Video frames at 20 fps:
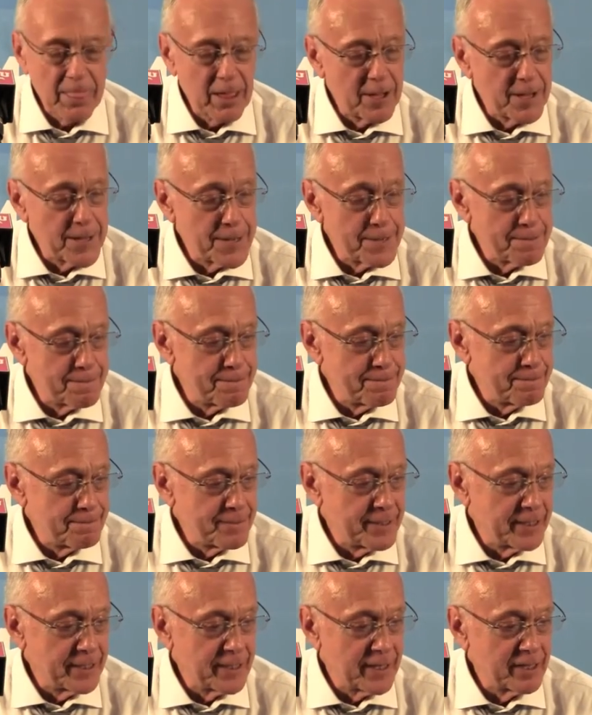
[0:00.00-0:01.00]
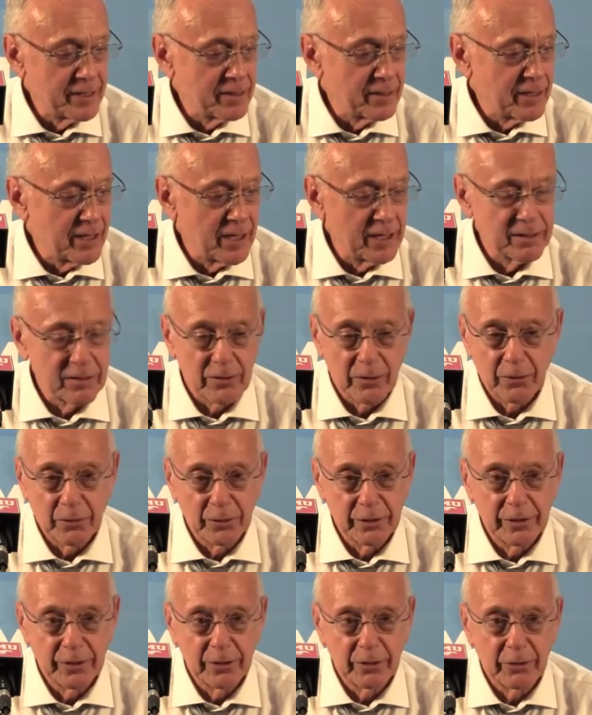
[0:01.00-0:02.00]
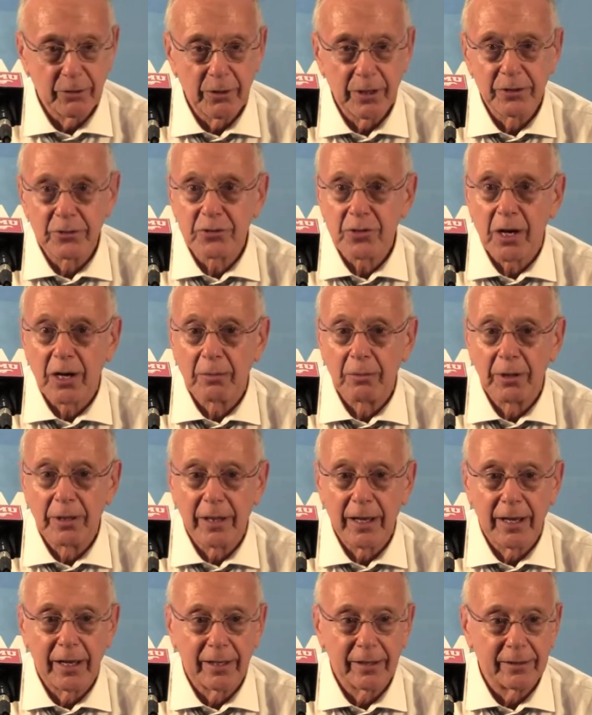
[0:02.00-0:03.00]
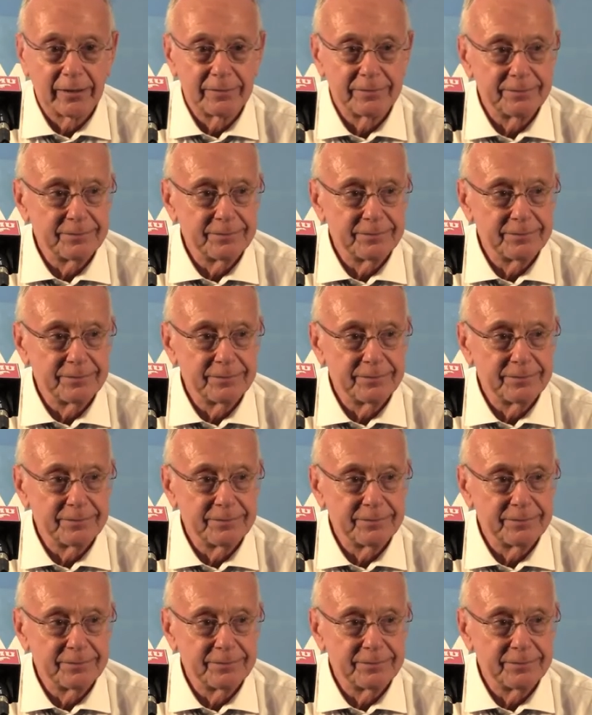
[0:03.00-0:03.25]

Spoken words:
and I thought we did a great job of that.